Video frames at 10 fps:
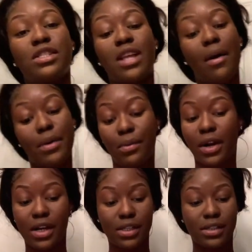just how it
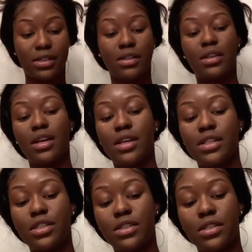works,
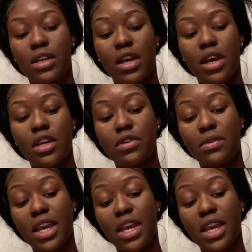because you